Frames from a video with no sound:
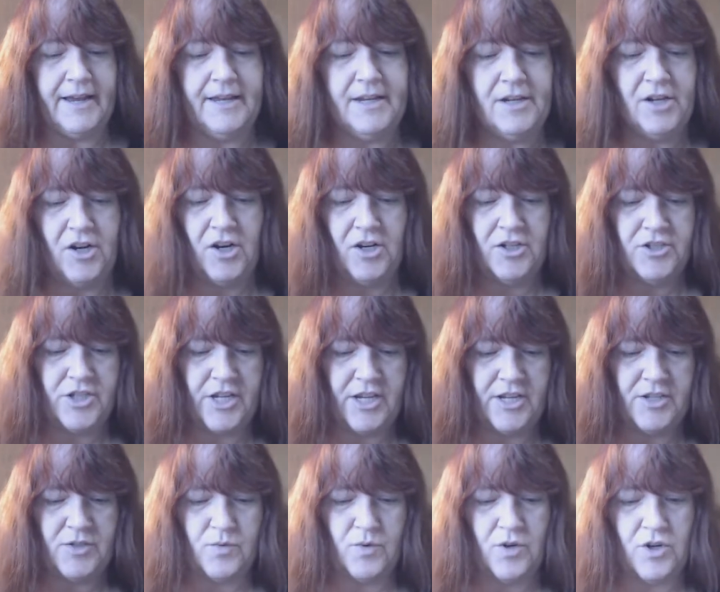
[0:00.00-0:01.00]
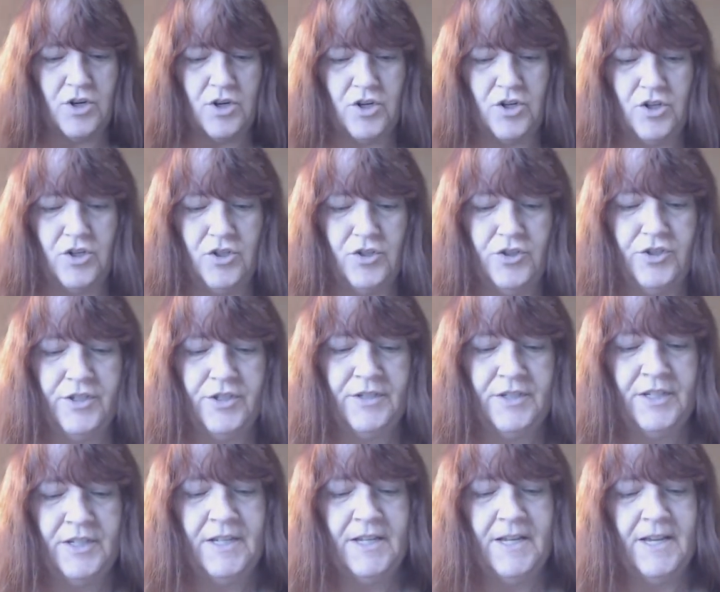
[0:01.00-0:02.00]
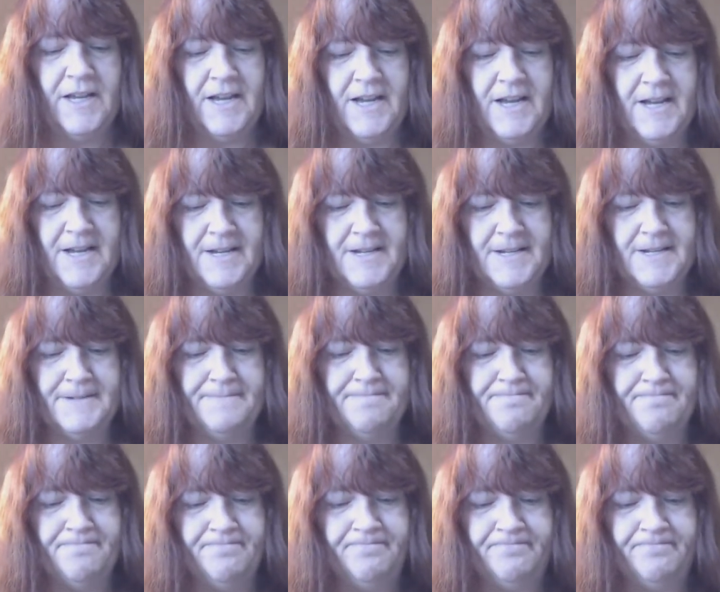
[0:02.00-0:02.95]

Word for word: in RJ's world, um,